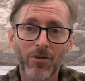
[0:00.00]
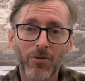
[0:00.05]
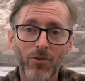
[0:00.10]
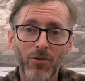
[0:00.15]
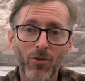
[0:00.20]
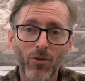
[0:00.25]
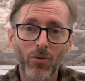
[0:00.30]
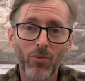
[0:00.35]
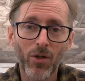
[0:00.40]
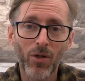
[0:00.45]

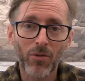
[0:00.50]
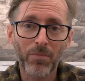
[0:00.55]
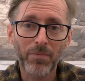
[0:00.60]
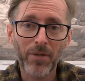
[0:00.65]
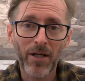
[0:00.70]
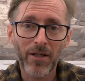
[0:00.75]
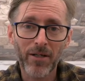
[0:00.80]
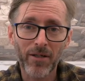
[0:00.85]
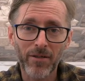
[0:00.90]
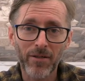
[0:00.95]
your
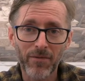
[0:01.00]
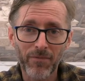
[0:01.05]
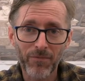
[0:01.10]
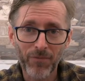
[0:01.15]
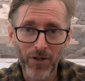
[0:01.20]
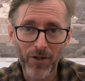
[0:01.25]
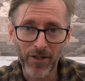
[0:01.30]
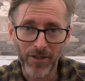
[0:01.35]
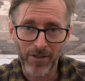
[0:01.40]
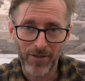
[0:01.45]
well-padded
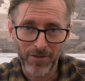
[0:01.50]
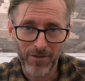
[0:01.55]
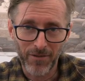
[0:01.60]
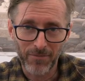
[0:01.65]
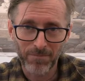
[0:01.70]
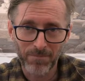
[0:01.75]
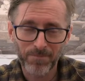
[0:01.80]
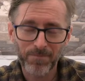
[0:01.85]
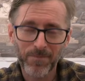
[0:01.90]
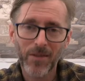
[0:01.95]
friend.
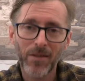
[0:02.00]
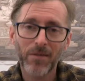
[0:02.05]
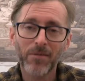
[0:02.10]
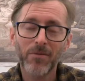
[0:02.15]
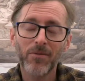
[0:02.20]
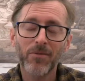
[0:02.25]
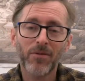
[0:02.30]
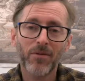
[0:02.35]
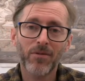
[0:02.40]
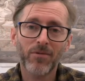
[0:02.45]

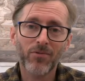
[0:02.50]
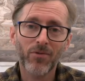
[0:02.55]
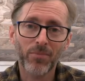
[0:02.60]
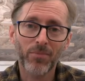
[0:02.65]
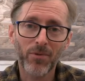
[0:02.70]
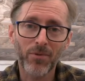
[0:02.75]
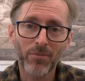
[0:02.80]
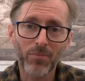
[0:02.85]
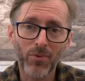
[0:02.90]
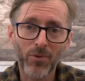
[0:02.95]
It's a
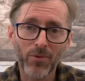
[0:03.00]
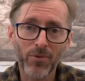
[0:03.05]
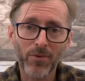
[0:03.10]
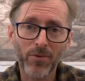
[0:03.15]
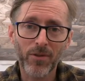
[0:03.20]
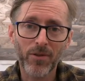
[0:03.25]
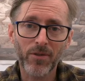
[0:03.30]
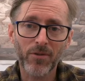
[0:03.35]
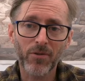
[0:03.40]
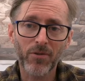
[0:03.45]
super
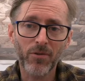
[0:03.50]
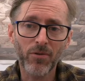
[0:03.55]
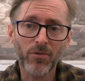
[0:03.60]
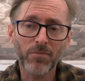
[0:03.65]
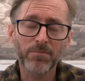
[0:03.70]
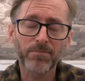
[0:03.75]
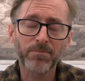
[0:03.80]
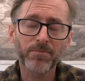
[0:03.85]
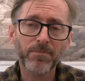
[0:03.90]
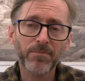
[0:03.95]
important thing to
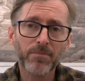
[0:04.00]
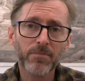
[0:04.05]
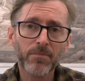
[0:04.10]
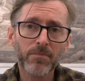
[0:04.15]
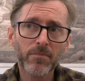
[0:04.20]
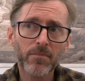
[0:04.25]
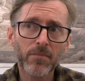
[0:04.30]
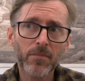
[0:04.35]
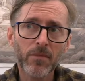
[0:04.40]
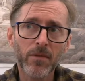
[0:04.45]
do.
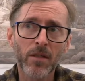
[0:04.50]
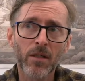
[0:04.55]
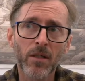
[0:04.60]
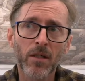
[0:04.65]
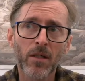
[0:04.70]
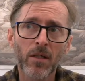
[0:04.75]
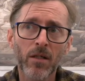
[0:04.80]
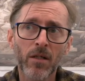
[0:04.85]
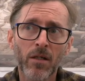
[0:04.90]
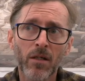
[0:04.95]

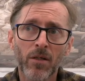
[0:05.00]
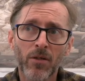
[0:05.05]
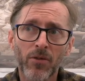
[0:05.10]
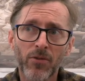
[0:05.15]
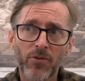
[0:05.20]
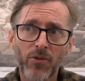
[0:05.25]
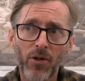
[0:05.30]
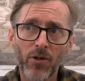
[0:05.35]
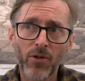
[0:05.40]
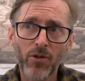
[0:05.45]

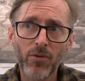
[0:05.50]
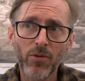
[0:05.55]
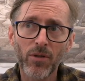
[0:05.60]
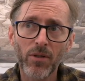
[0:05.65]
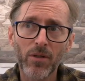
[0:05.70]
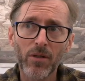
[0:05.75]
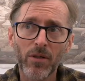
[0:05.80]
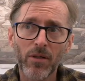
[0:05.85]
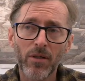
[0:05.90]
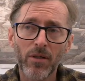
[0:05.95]
So